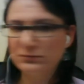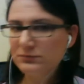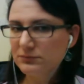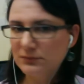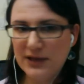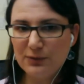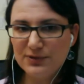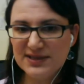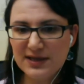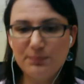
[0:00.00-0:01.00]
that
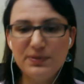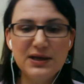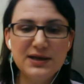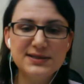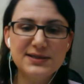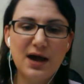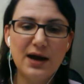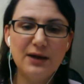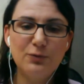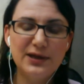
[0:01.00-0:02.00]
was it, because
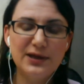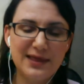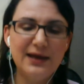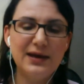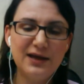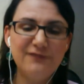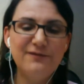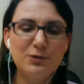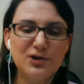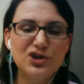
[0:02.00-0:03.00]
I would then, if I
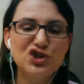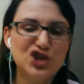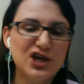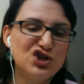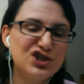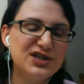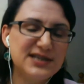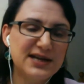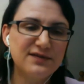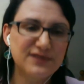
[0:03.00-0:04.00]
were to change the
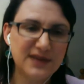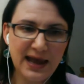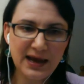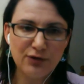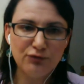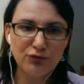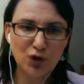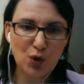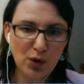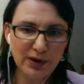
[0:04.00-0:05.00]
date of the Hangout
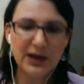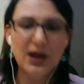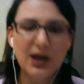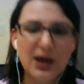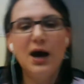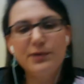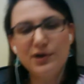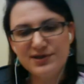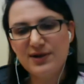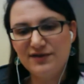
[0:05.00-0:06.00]
recording, I would
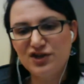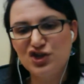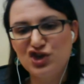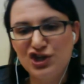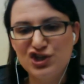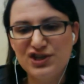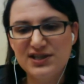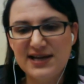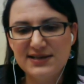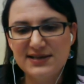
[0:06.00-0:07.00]
also have to change the
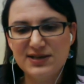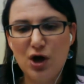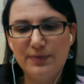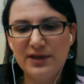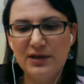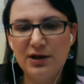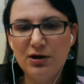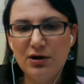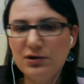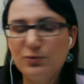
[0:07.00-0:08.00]
text copy in the
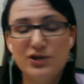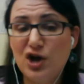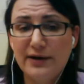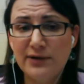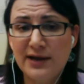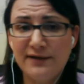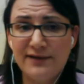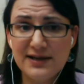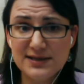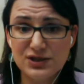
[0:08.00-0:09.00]
article, which I don't have
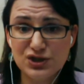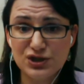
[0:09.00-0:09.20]
access to.